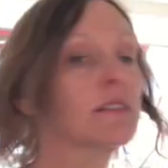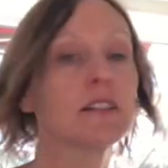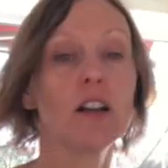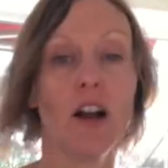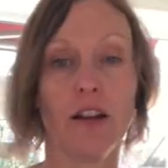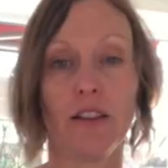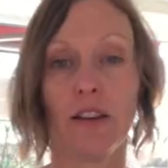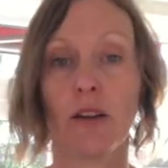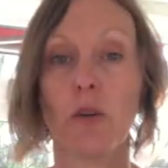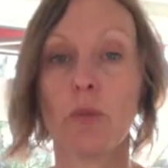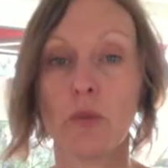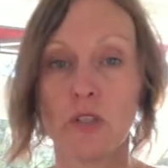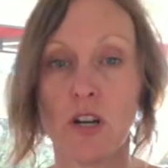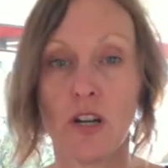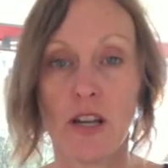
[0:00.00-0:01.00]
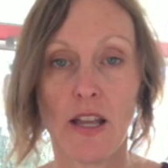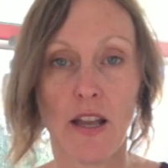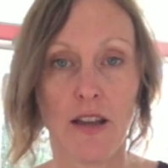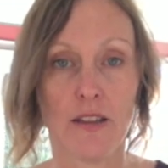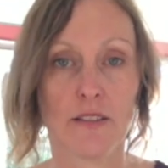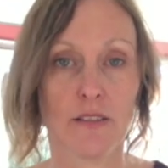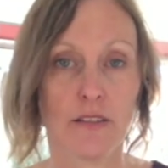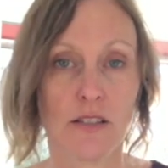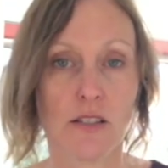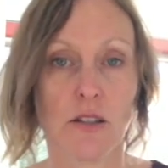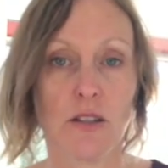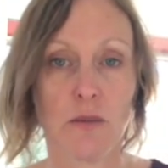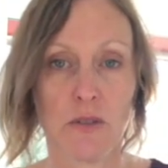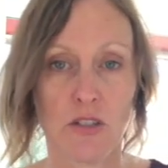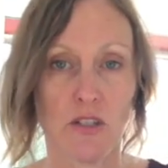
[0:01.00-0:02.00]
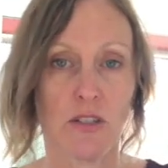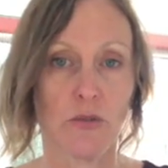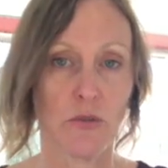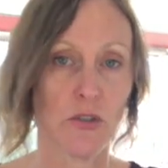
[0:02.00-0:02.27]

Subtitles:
garlic, which I already cut. So let me just